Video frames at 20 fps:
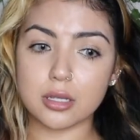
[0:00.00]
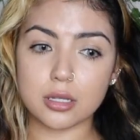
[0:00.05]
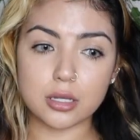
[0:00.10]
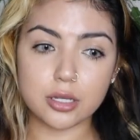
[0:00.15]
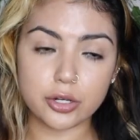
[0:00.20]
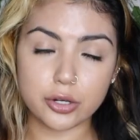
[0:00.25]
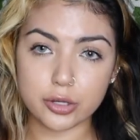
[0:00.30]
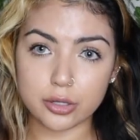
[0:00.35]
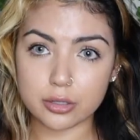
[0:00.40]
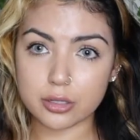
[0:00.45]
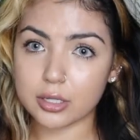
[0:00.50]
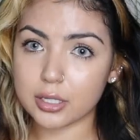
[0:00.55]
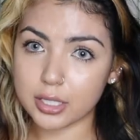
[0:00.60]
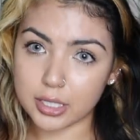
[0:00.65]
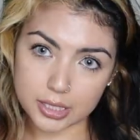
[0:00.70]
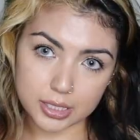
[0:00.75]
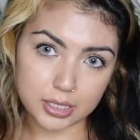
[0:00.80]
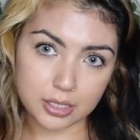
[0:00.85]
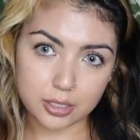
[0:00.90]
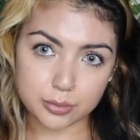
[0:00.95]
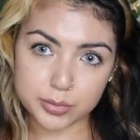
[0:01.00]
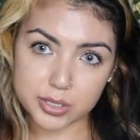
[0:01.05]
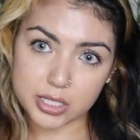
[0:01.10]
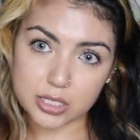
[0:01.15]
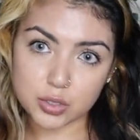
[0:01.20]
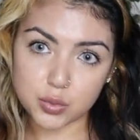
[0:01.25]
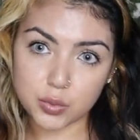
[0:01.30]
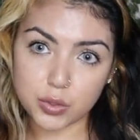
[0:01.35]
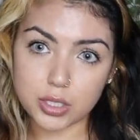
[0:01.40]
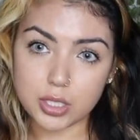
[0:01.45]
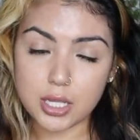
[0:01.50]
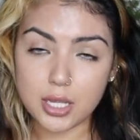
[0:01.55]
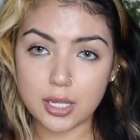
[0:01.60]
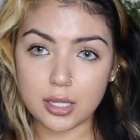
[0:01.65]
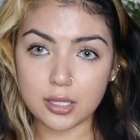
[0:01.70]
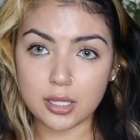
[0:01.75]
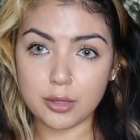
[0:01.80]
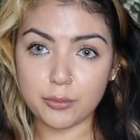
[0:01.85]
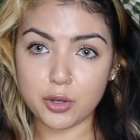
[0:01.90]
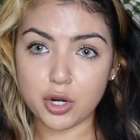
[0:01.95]
you know, kind of obsessed with
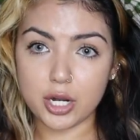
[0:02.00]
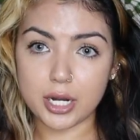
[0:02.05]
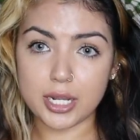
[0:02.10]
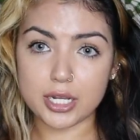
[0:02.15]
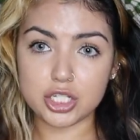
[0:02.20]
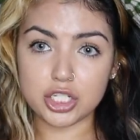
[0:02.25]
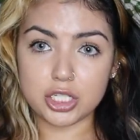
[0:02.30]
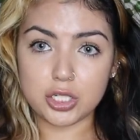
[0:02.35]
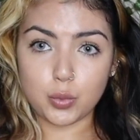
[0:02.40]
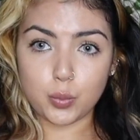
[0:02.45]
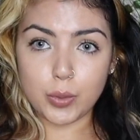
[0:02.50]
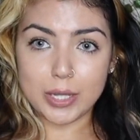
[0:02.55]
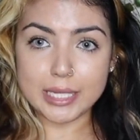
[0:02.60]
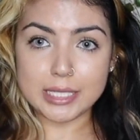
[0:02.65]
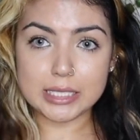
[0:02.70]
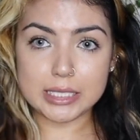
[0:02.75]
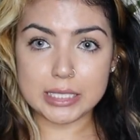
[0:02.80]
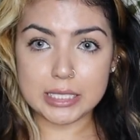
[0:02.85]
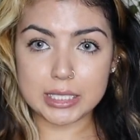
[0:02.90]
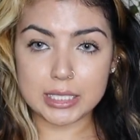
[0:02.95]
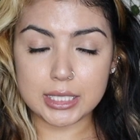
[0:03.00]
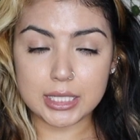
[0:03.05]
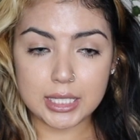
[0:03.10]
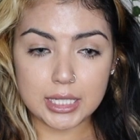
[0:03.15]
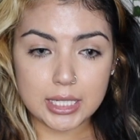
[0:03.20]
Kim Kardashian West.